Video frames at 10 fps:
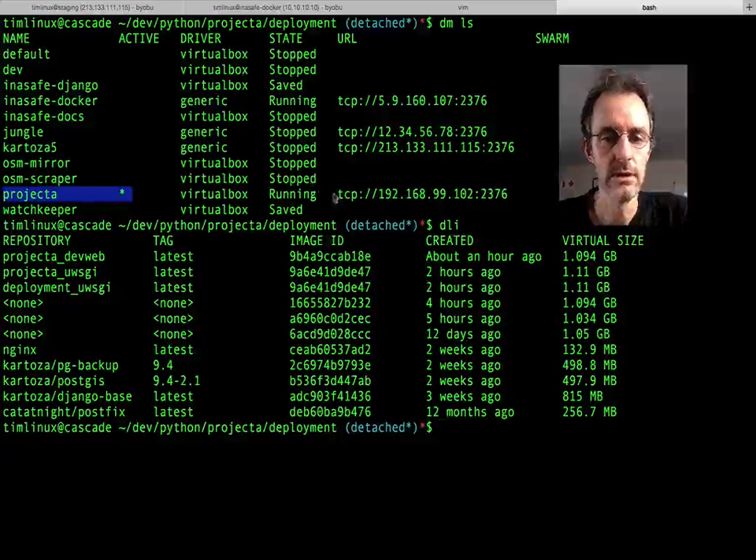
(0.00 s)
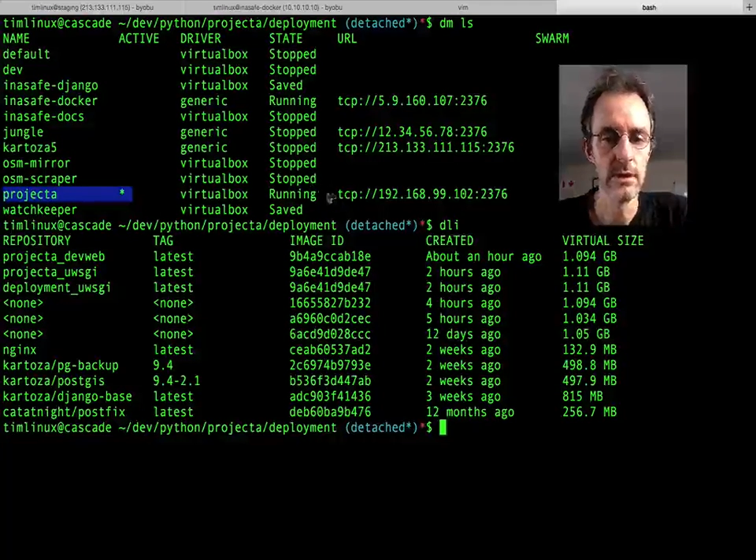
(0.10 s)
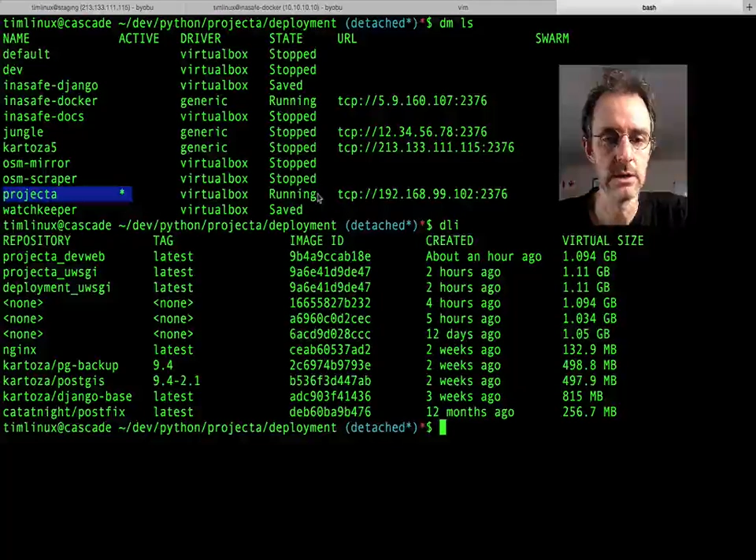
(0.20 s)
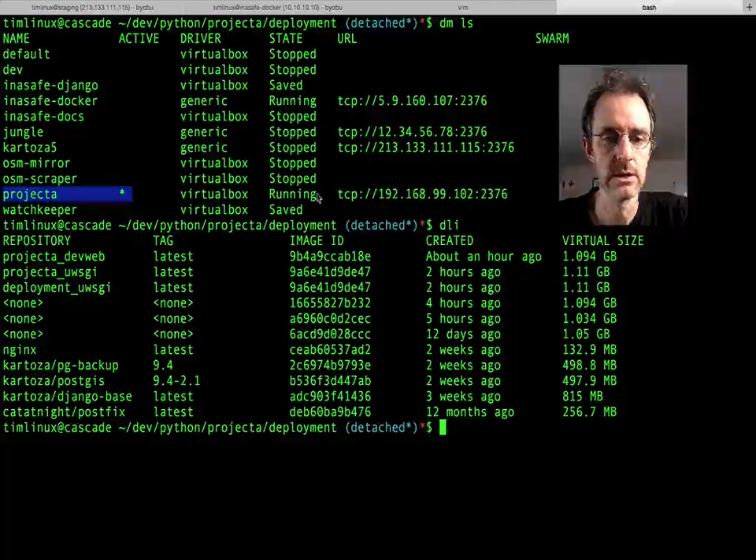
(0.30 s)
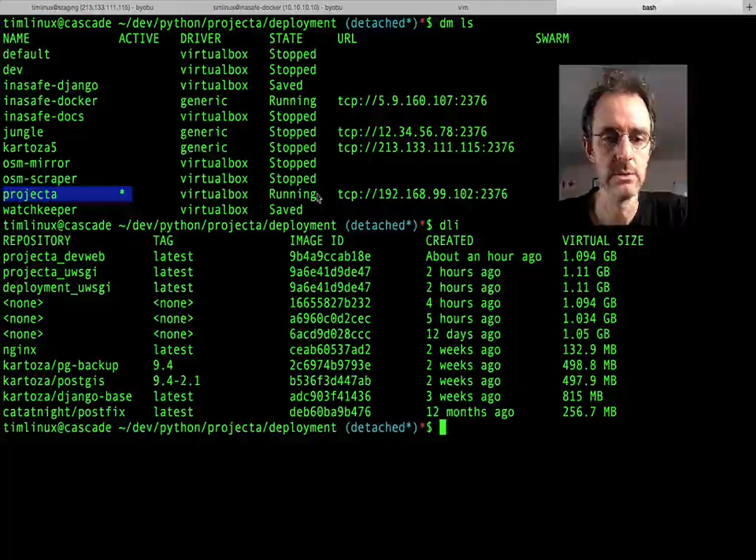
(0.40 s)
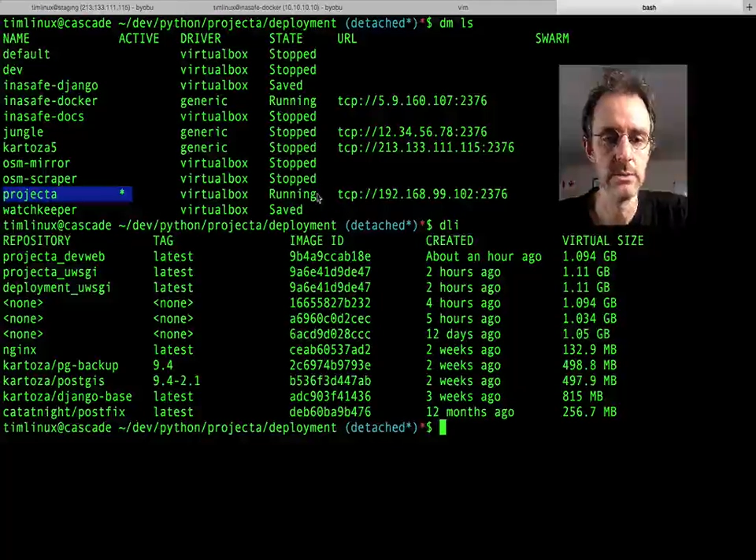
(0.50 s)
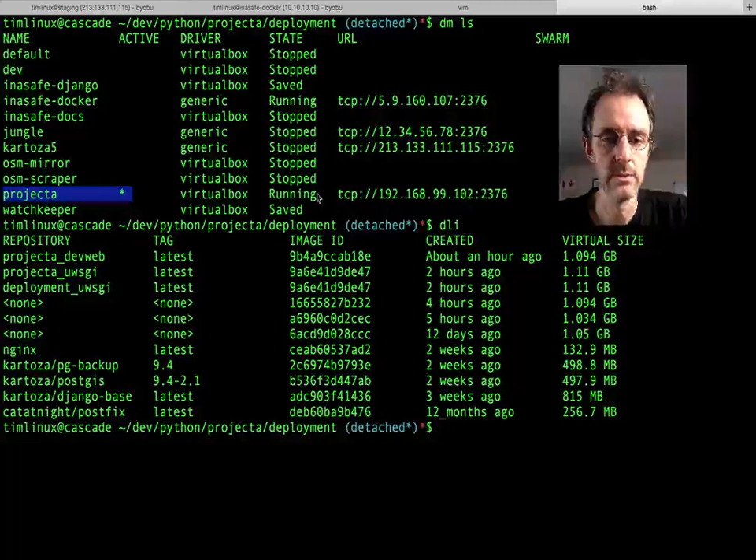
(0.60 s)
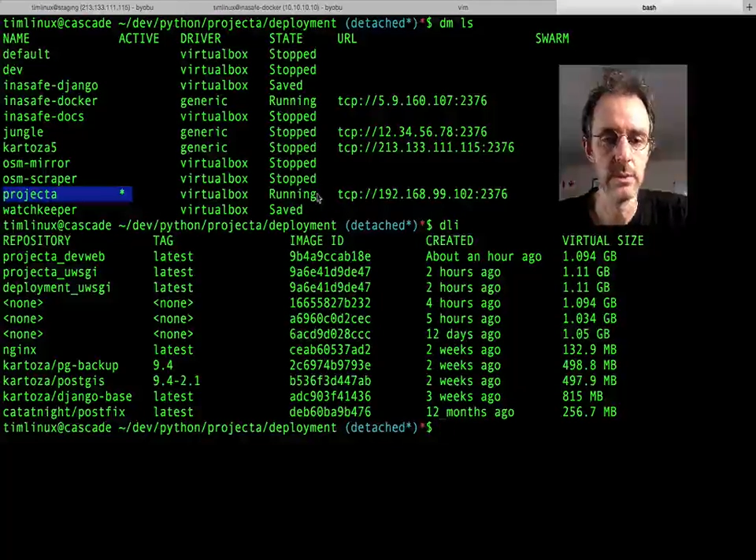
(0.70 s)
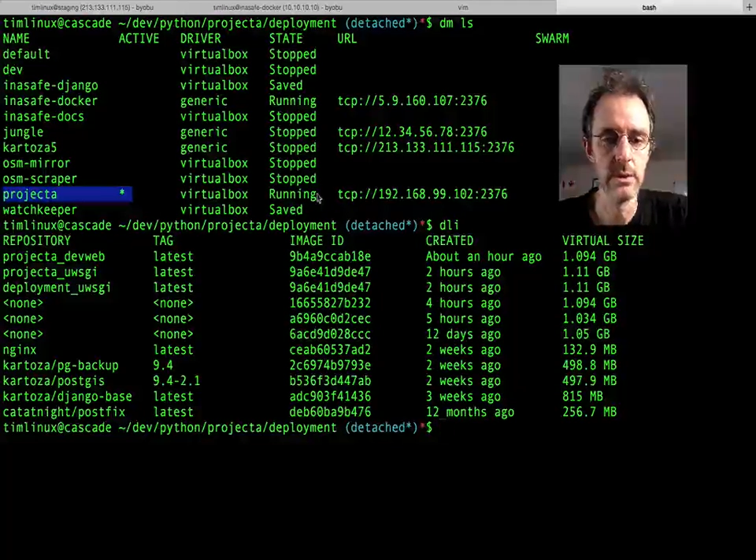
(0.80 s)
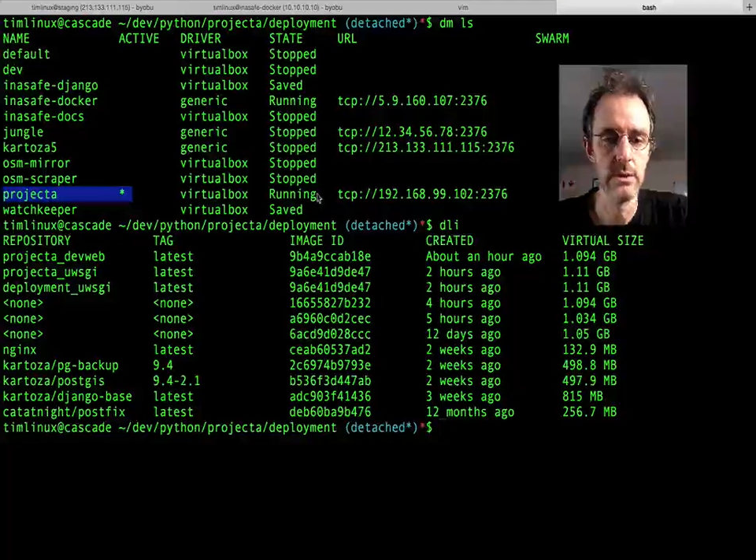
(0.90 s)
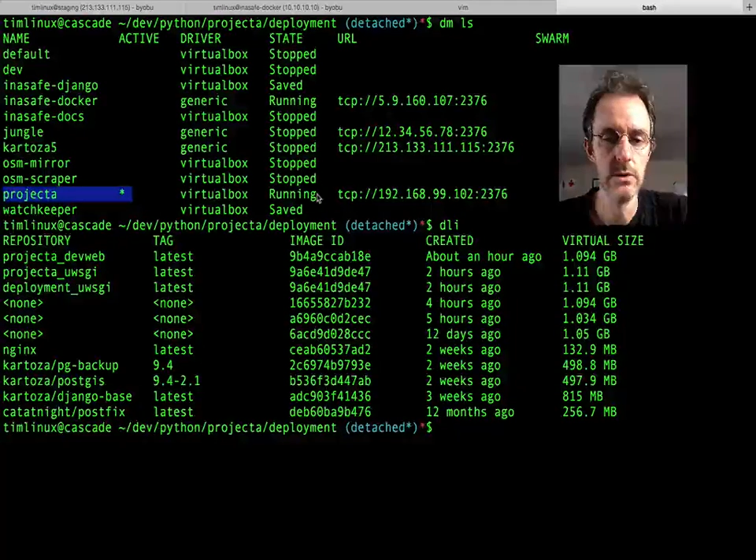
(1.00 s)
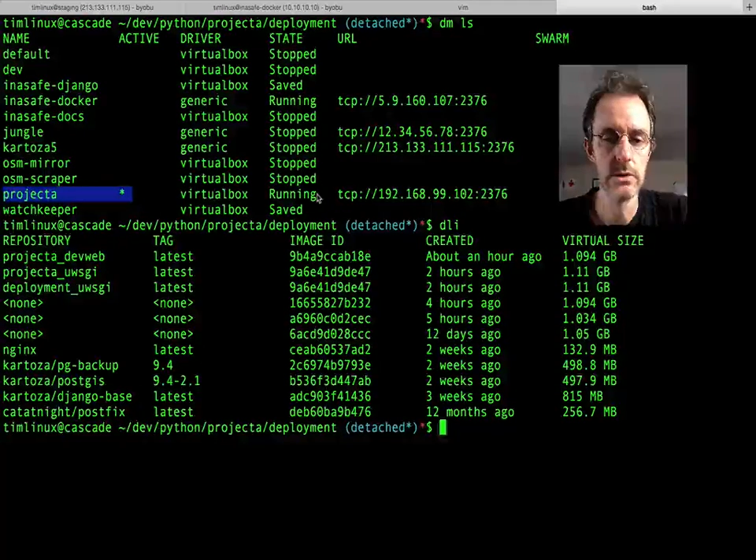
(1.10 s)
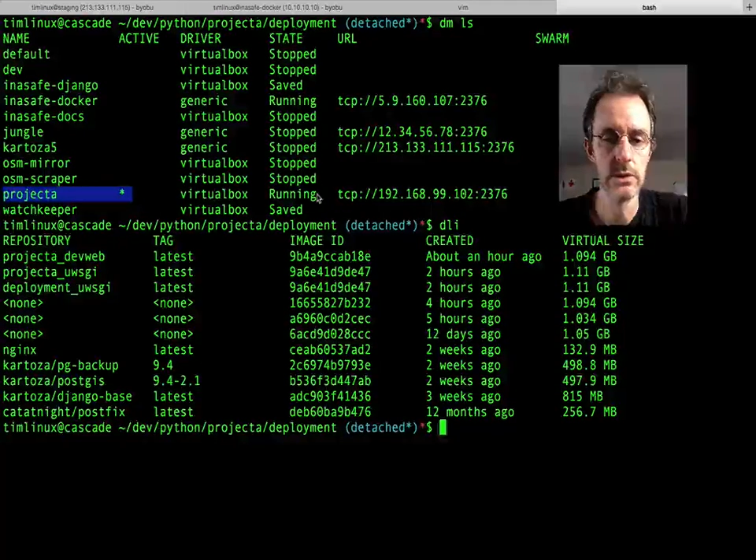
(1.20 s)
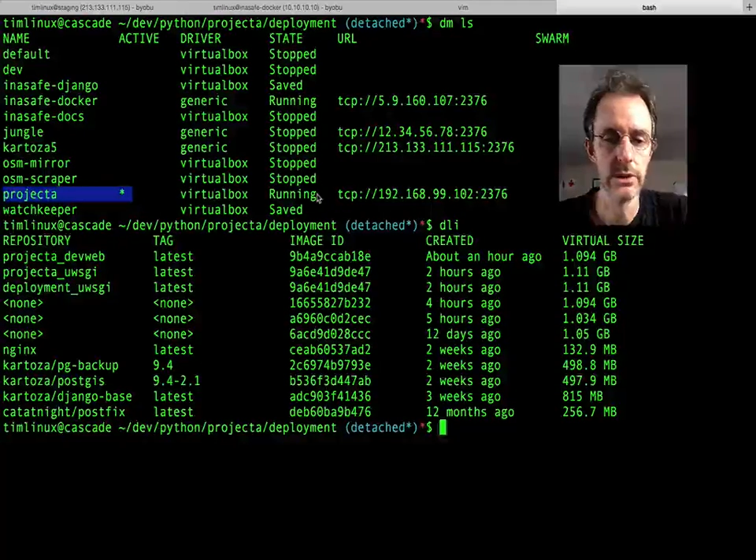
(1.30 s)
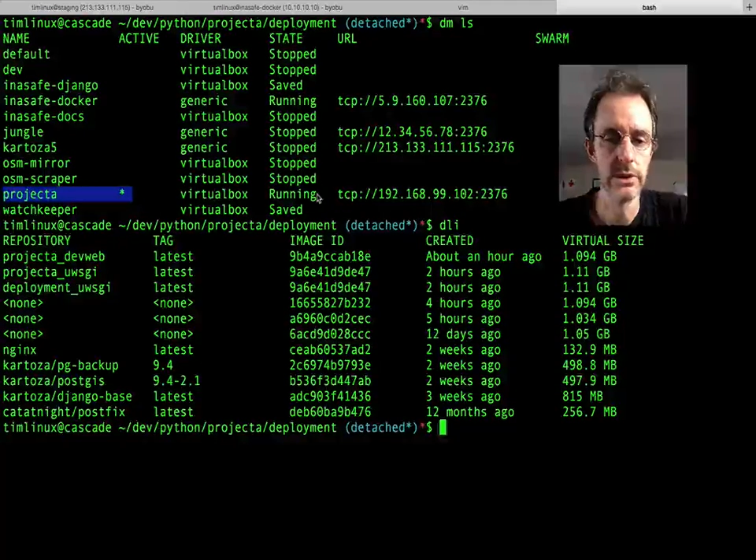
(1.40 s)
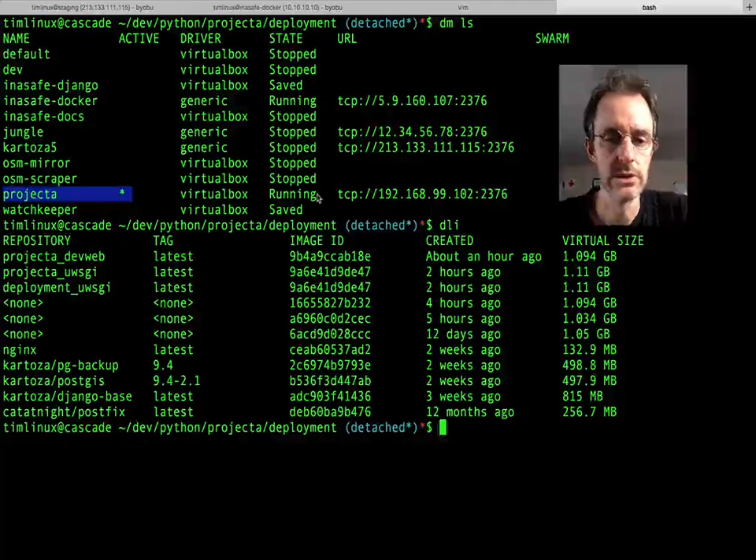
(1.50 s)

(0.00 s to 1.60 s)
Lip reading: You can just use Docker